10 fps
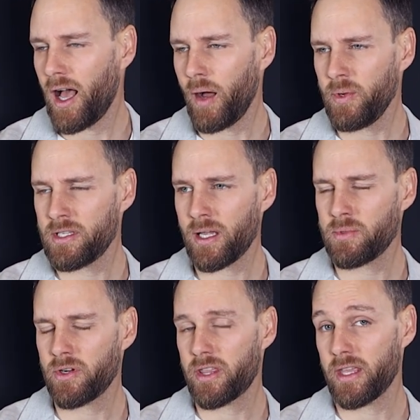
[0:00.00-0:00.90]
How many
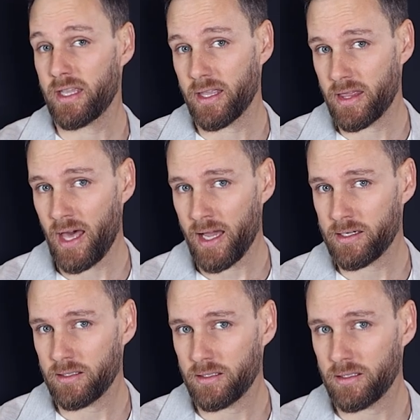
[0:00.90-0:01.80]
times are you thinking that
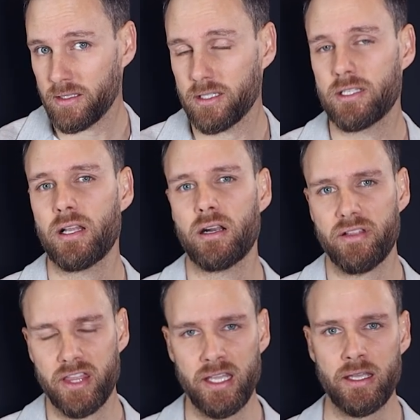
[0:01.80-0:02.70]
instead
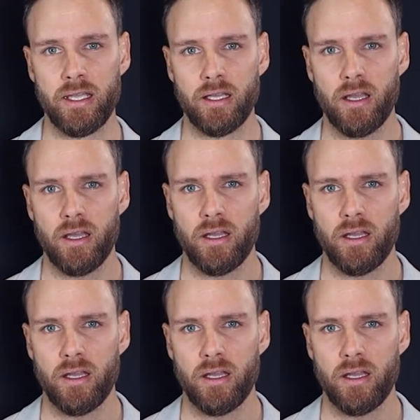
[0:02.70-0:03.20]
of thinking,